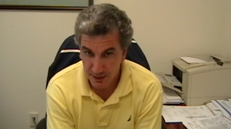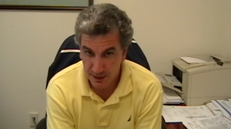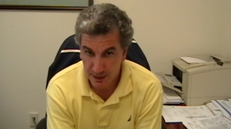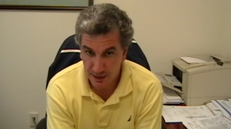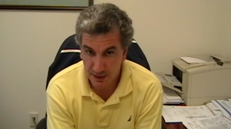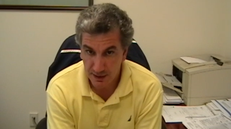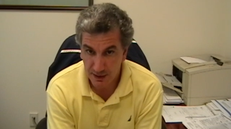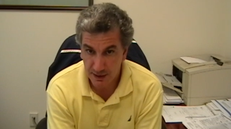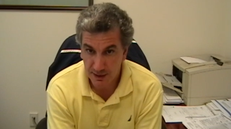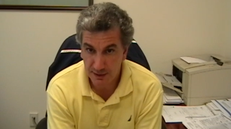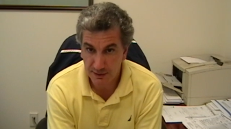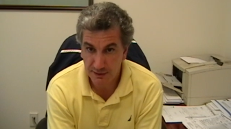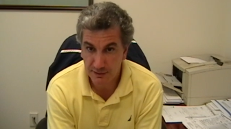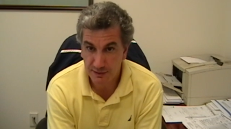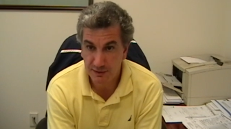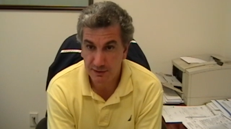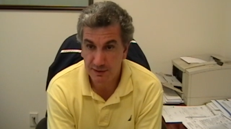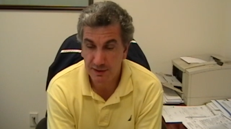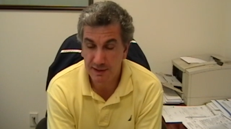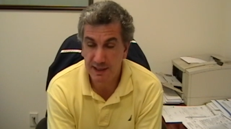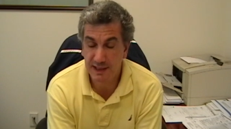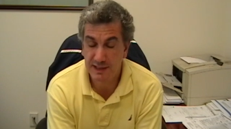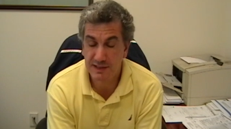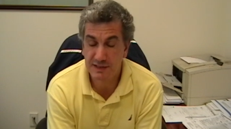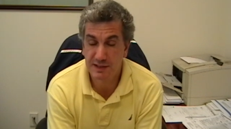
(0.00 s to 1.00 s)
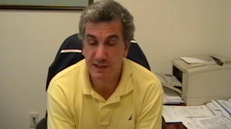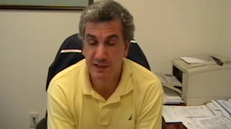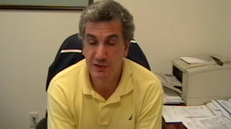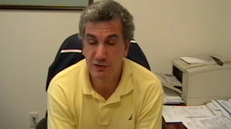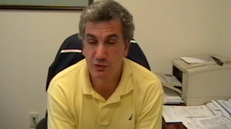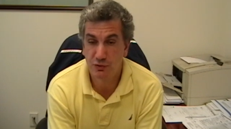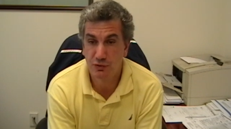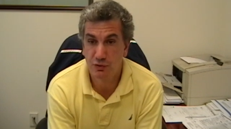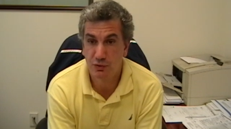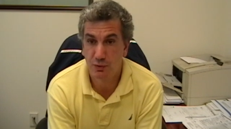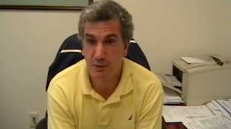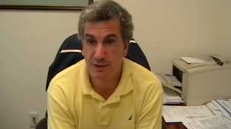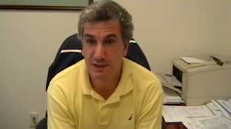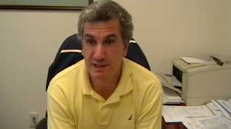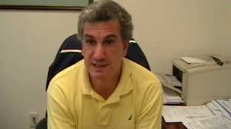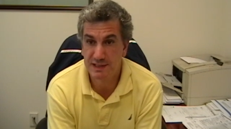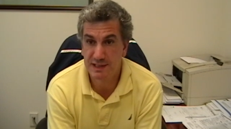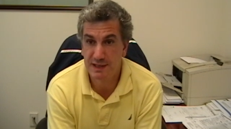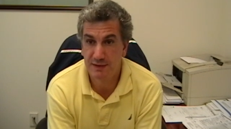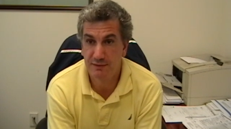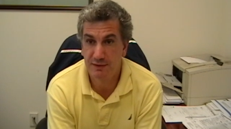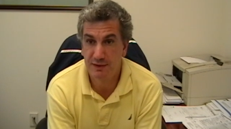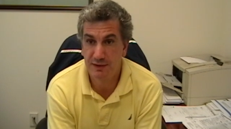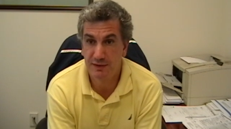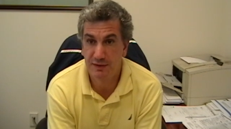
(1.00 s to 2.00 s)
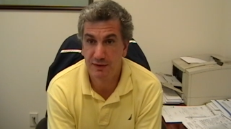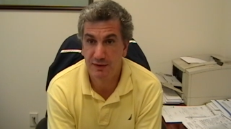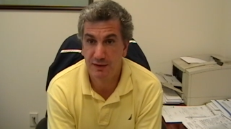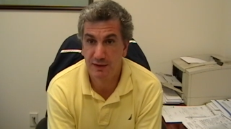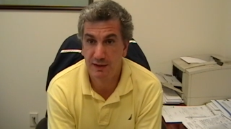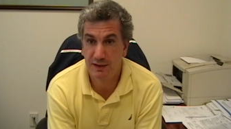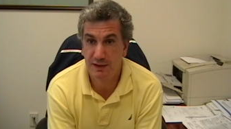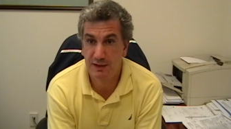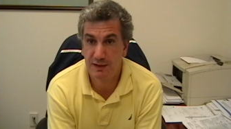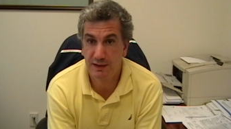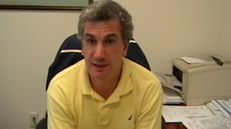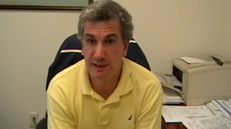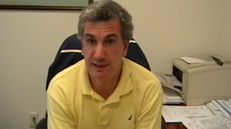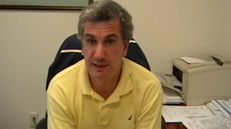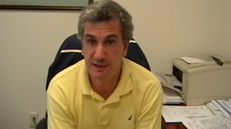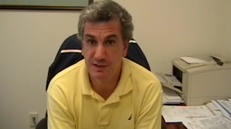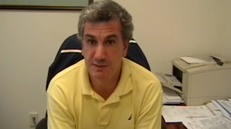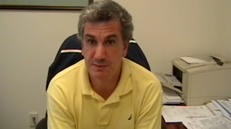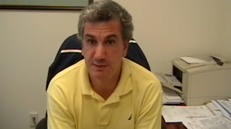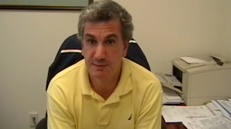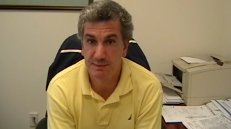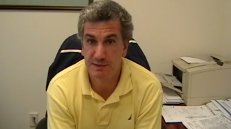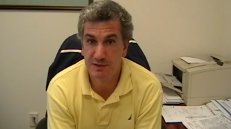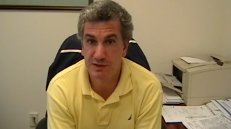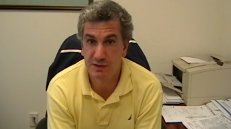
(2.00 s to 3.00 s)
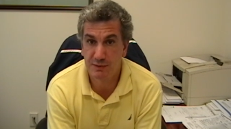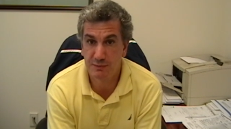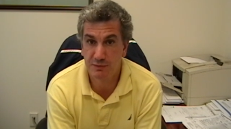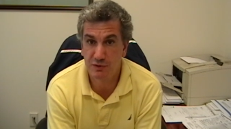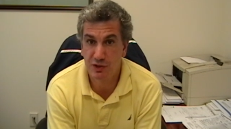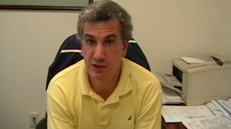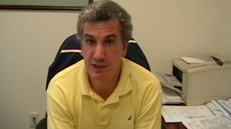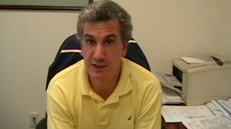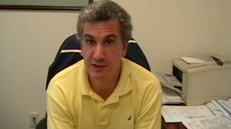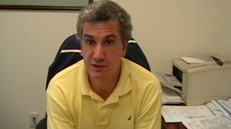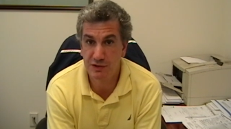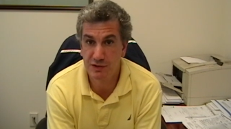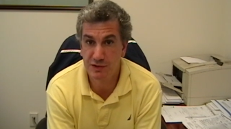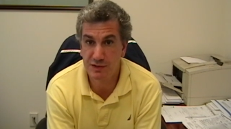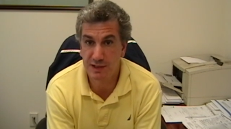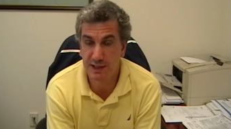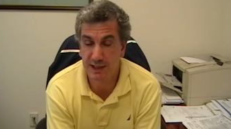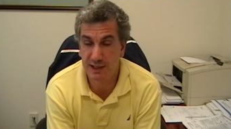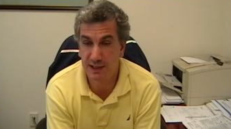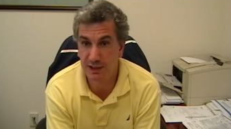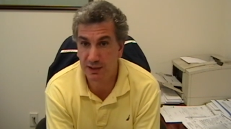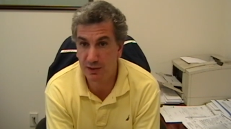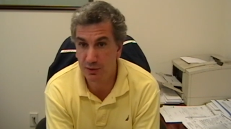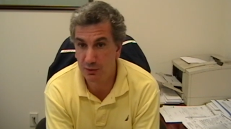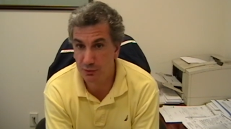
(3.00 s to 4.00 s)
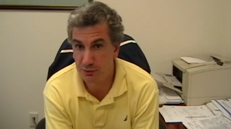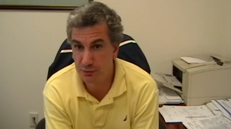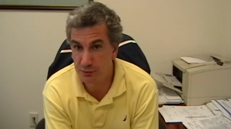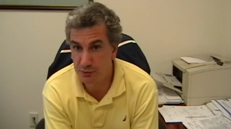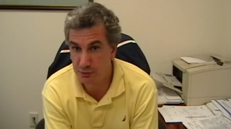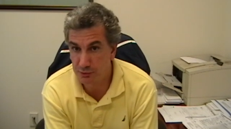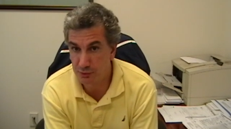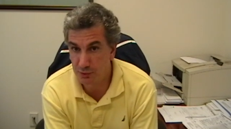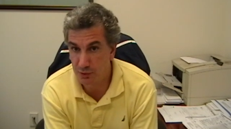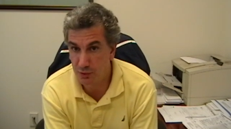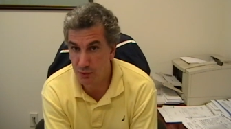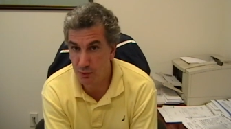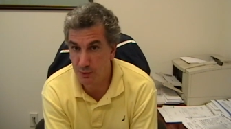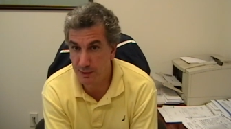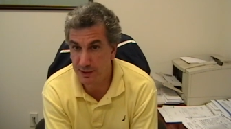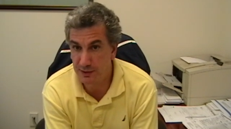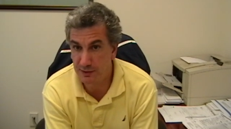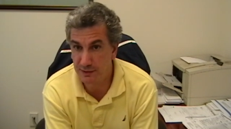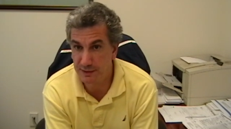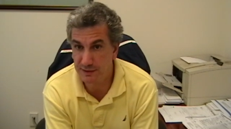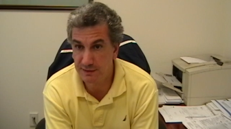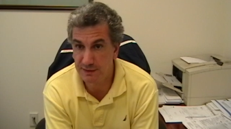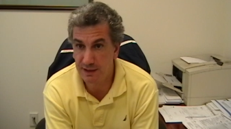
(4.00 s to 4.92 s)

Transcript: Uh, the next day, June 27th, and there's been some changes, and I got to go through this real quickly.